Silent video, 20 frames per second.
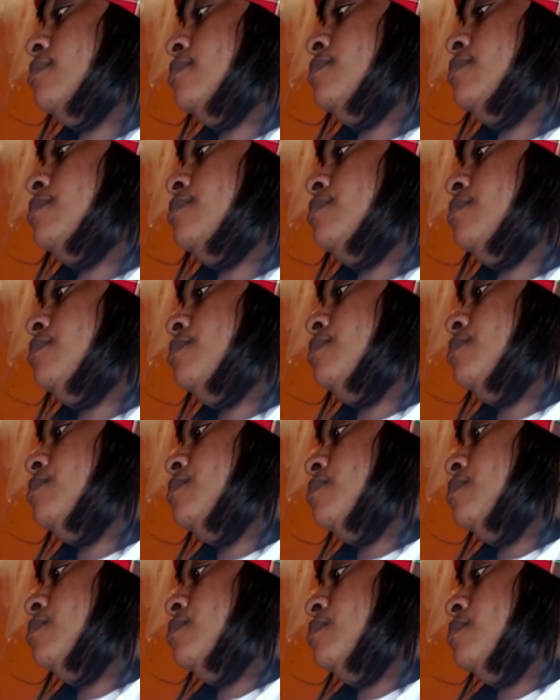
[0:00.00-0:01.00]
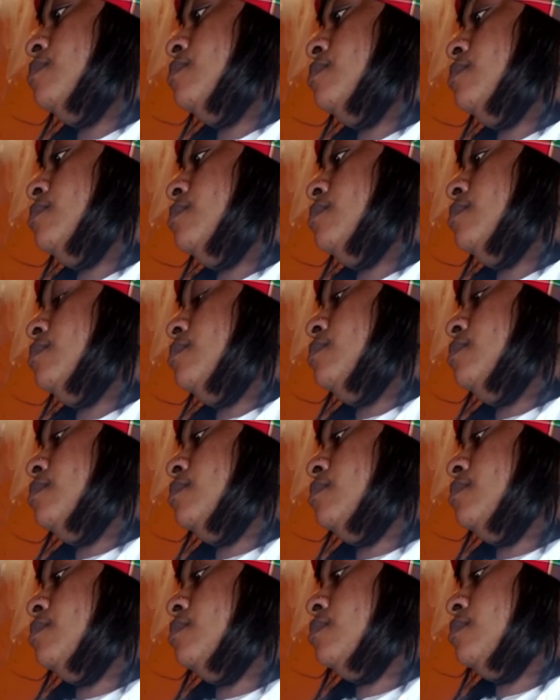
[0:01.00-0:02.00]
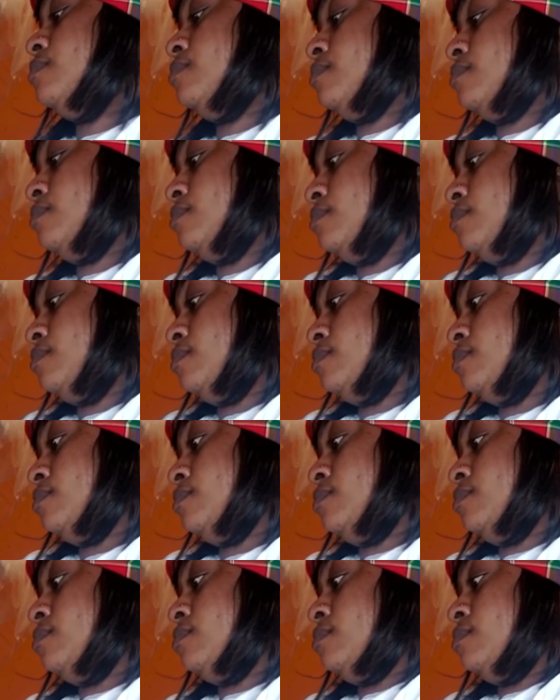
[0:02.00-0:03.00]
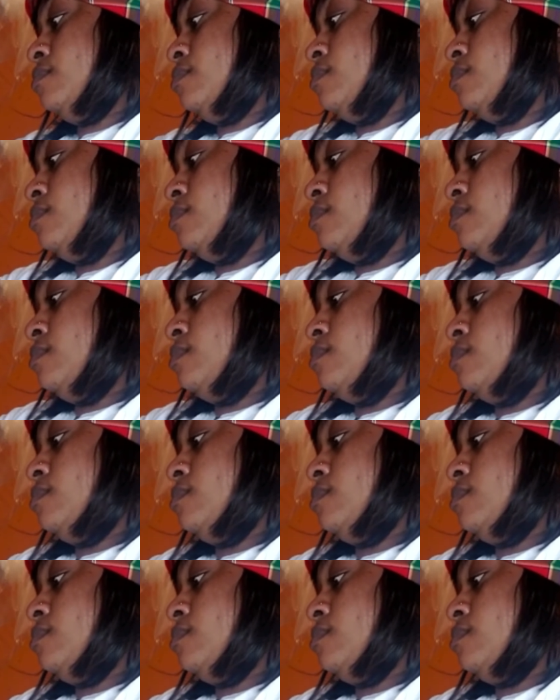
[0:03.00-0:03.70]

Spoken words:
(no one is talking)